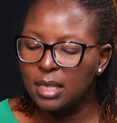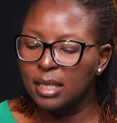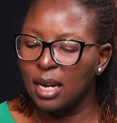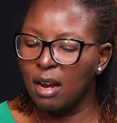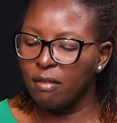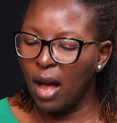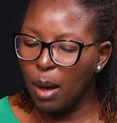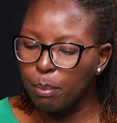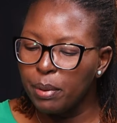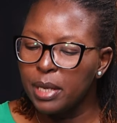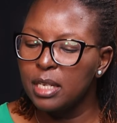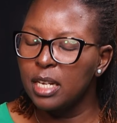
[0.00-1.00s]
that have
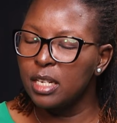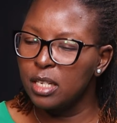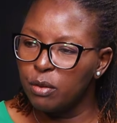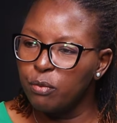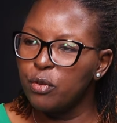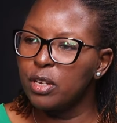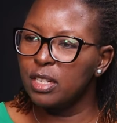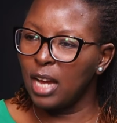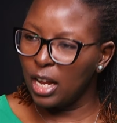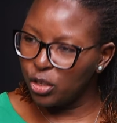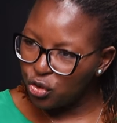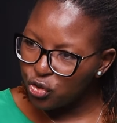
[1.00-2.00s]
happened in different
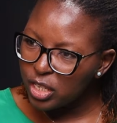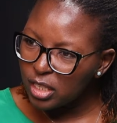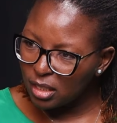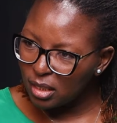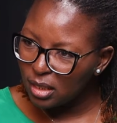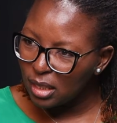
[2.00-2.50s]
countries.